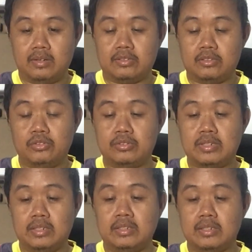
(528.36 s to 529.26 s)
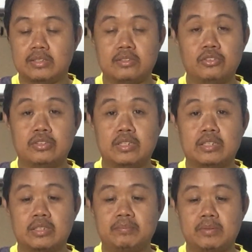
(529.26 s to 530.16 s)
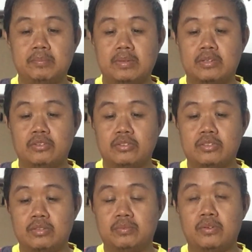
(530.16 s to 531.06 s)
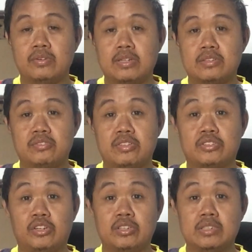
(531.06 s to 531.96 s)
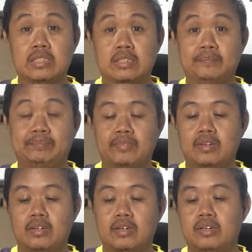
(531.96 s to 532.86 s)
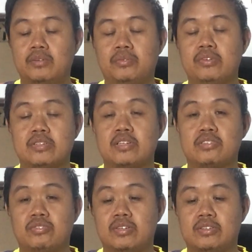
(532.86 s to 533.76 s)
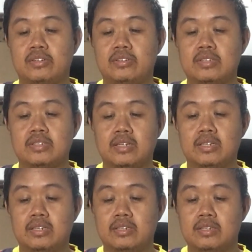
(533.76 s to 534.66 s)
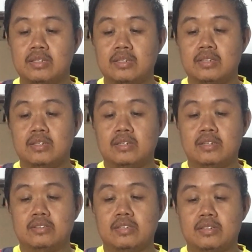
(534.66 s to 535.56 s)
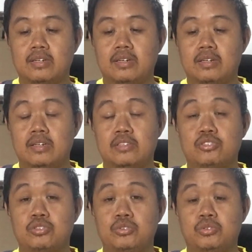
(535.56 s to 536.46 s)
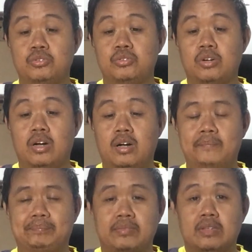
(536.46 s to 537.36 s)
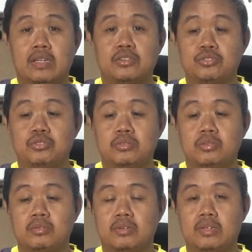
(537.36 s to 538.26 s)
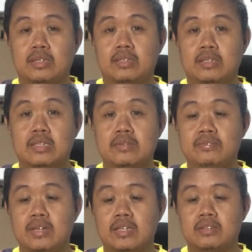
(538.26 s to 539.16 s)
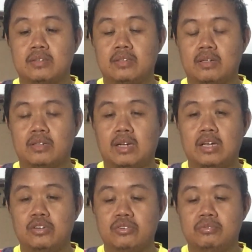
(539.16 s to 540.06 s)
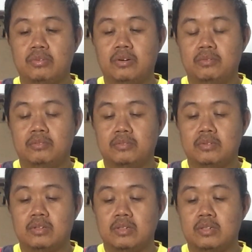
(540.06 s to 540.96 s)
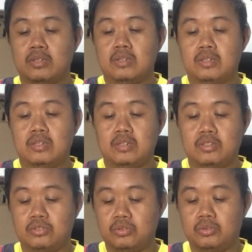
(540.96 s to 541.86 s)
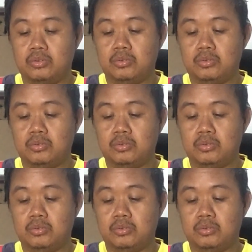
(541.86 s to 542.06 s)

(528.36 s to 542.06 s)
It's loading at the P because the phone is restarting. And the phone is restarting, and it's so not to give that kind of so